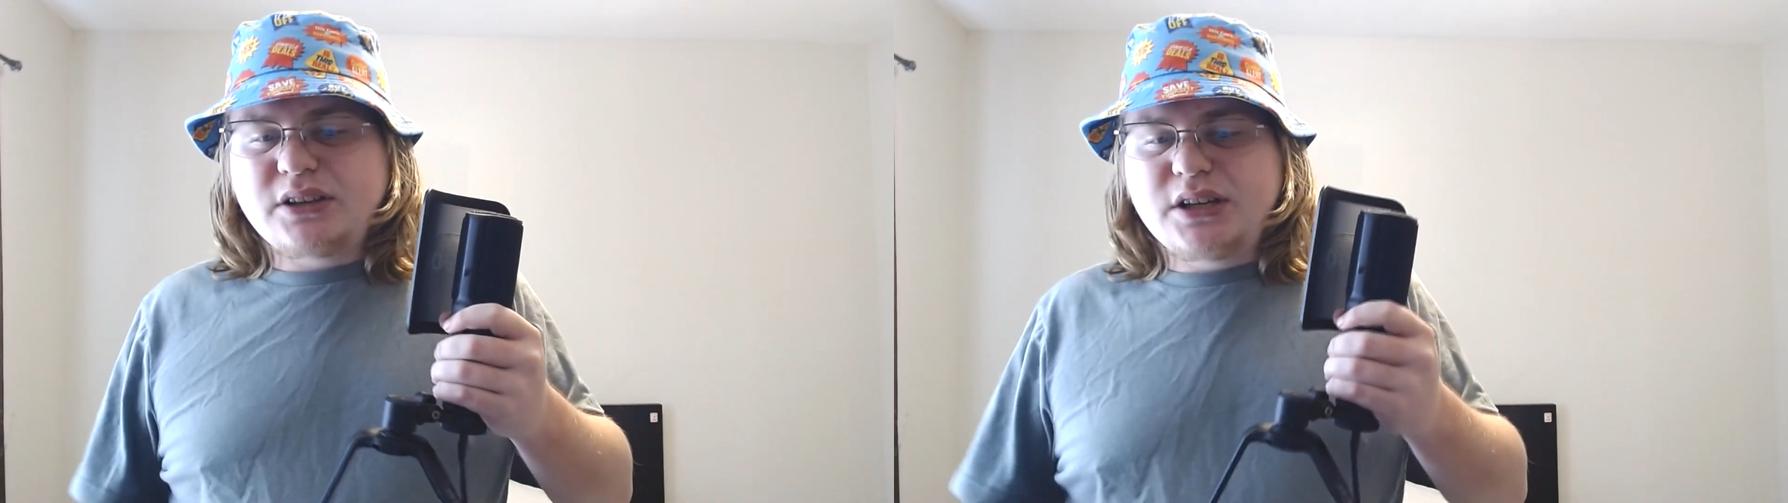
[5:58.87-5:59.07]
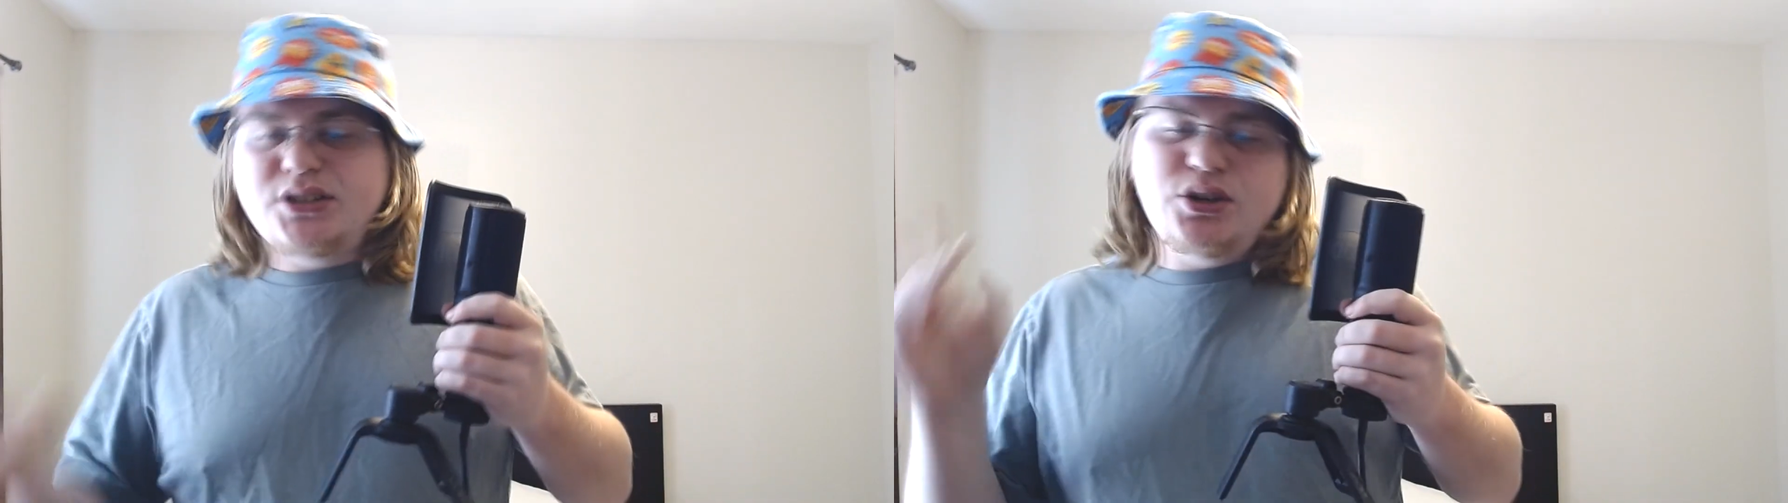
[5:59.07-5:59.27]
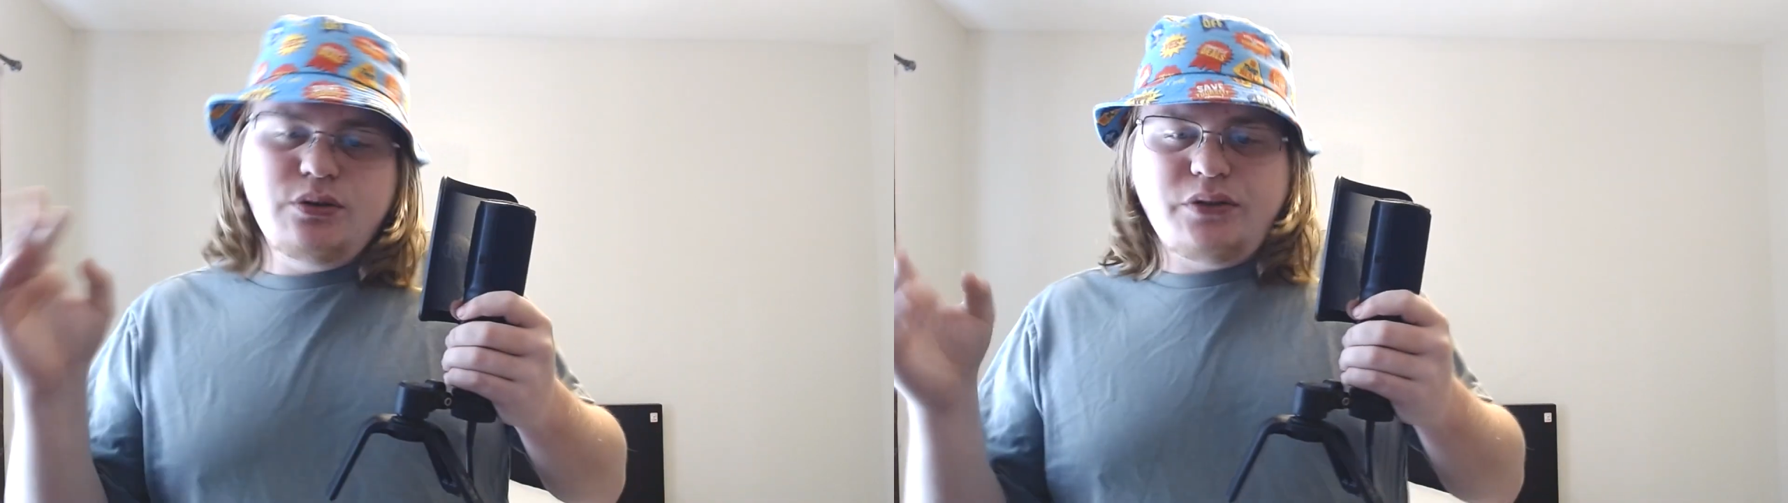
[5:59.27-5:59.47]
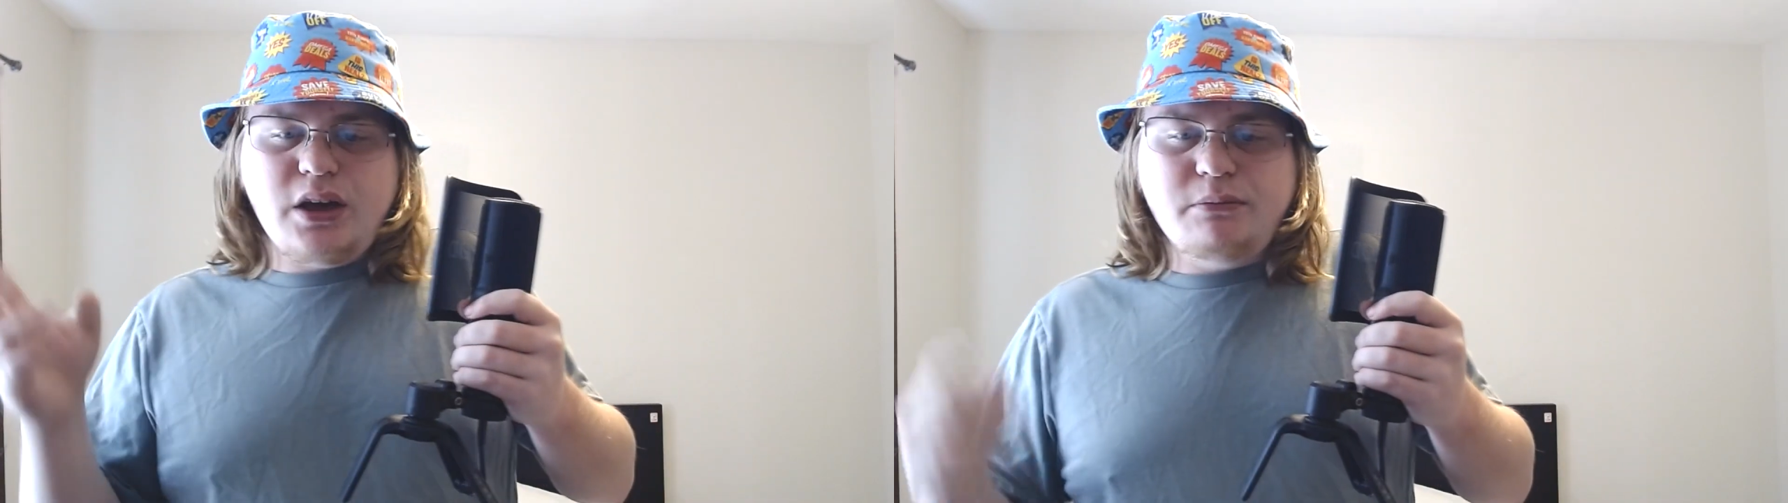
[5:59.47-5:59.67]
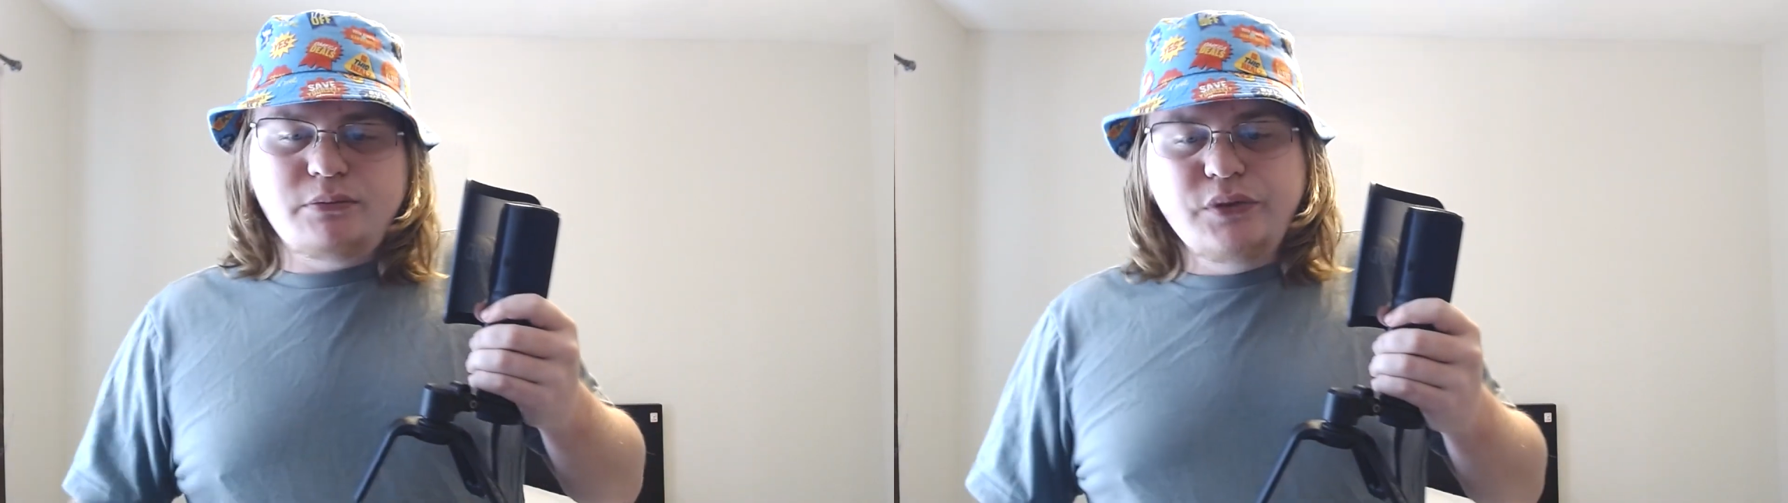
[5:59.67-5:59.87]
2 of
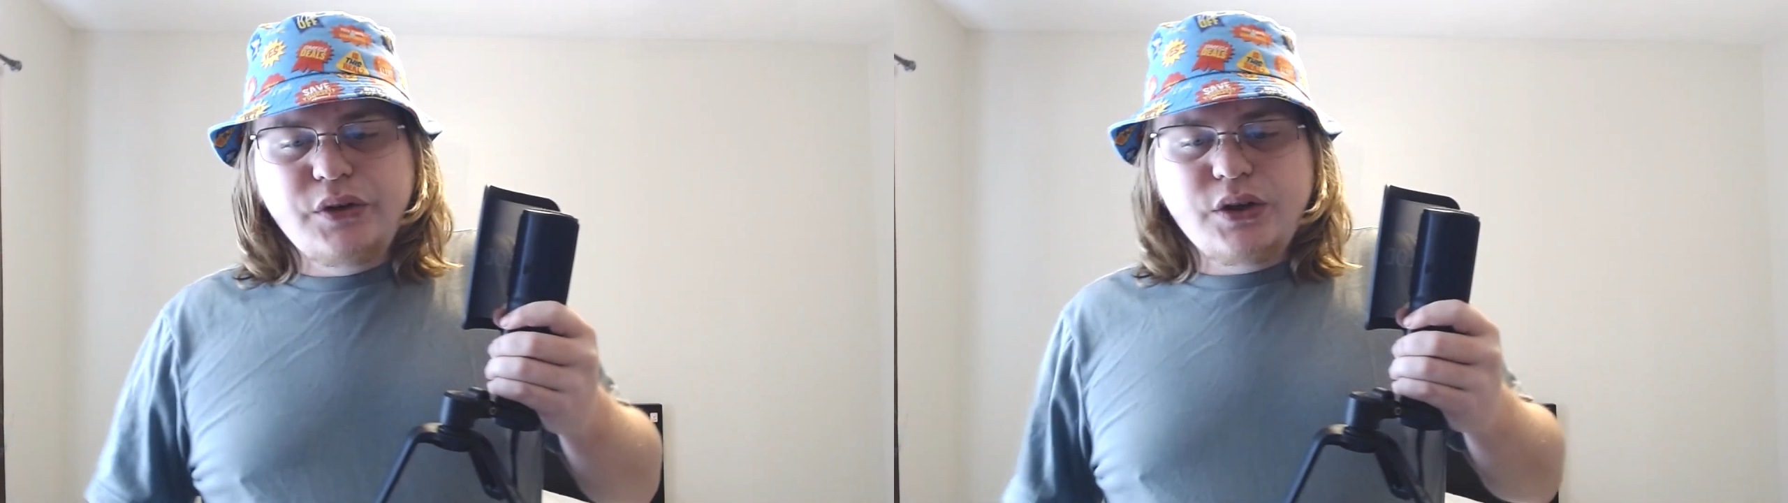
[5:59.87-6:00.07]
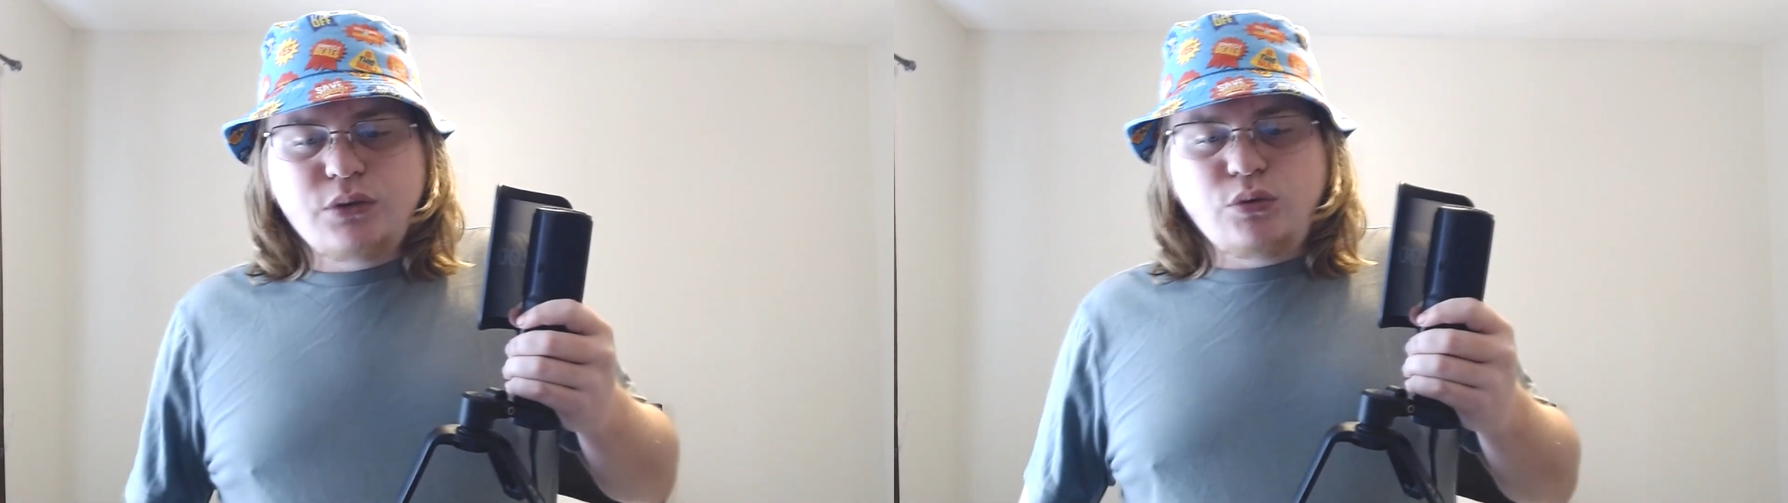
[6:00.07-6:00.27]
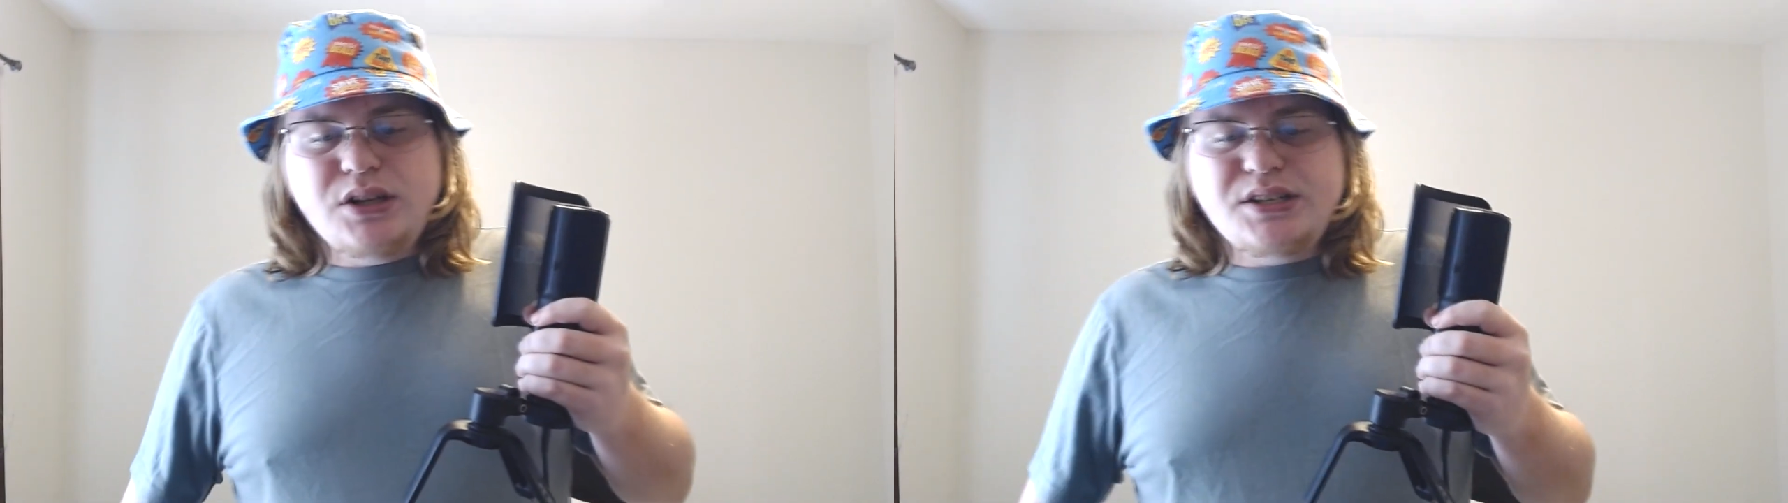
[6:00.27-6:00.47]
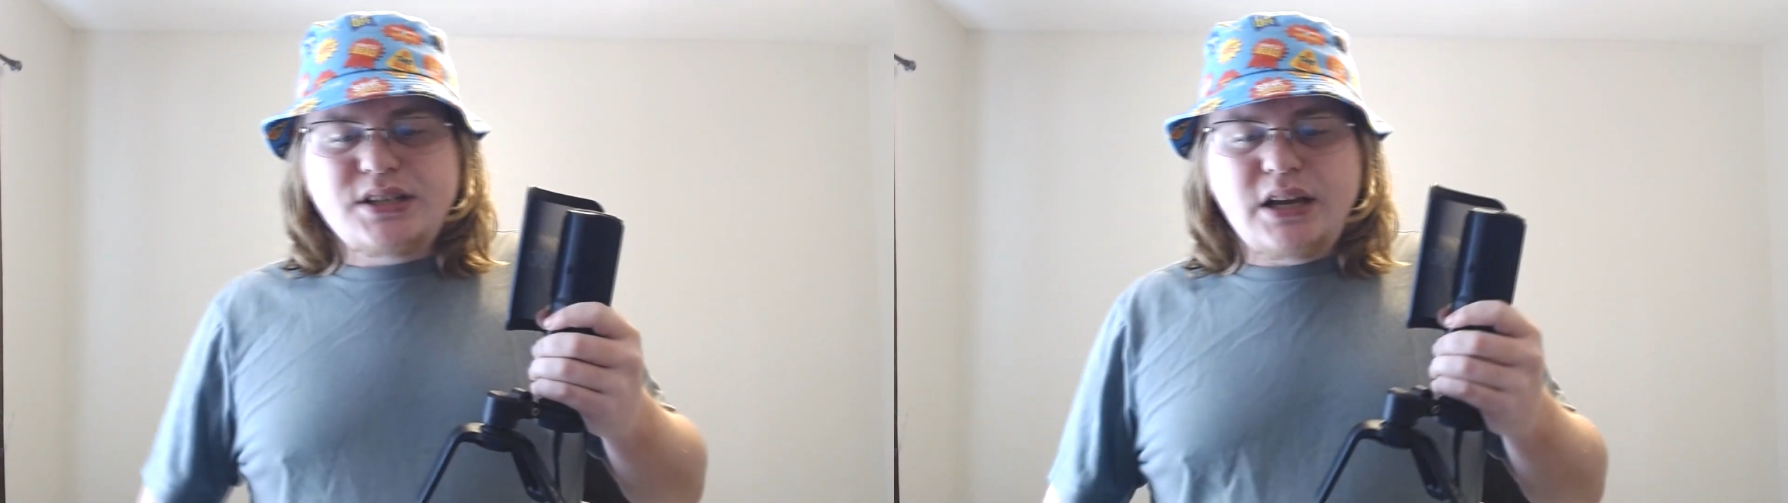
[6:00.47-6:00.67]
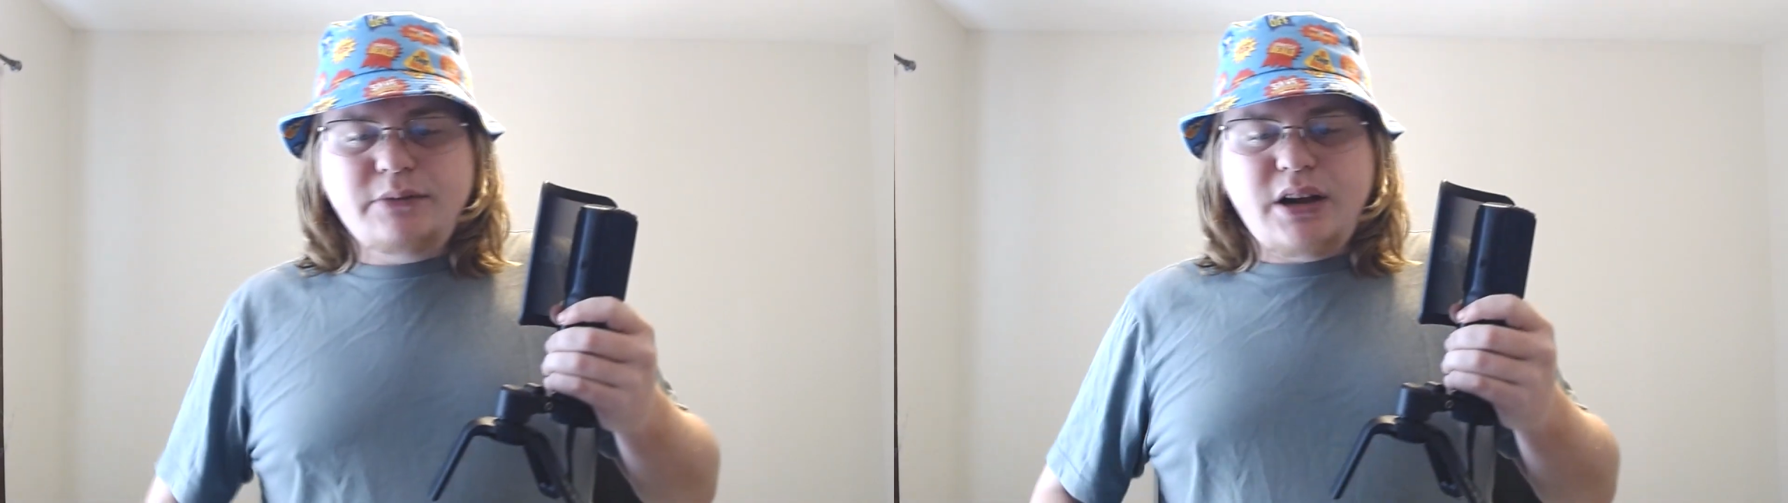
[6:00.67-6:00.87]
them, one's
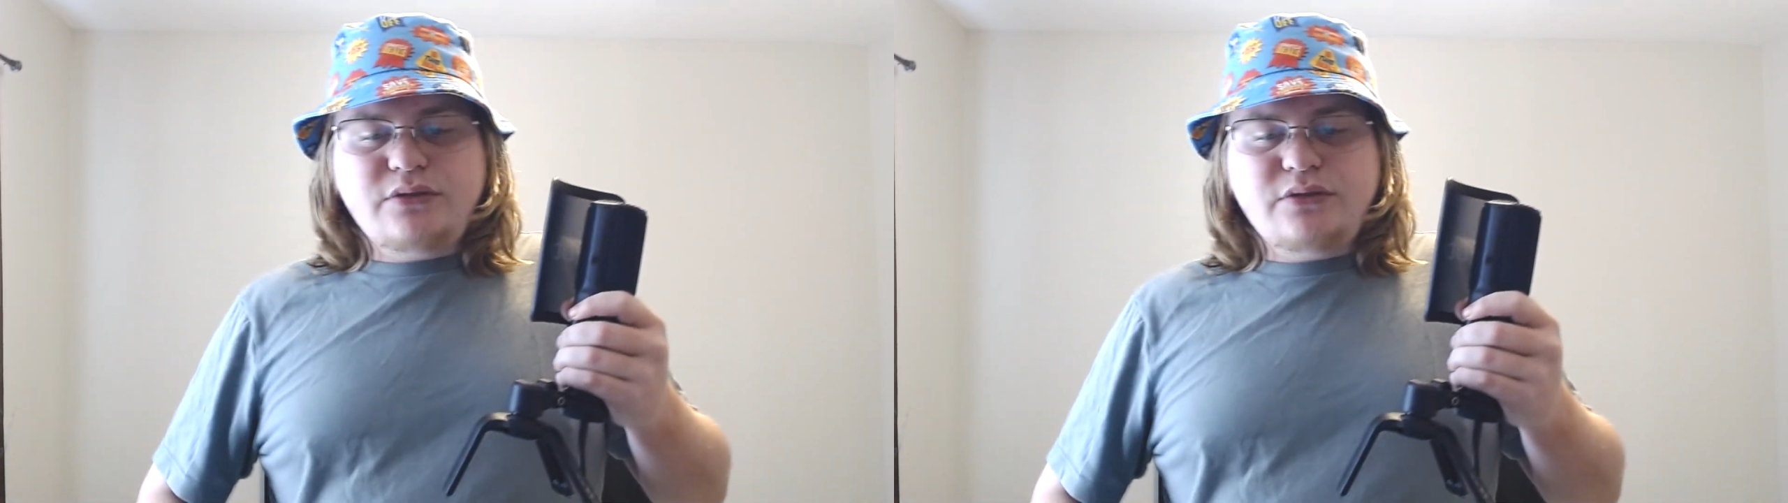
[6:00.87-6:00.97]
named after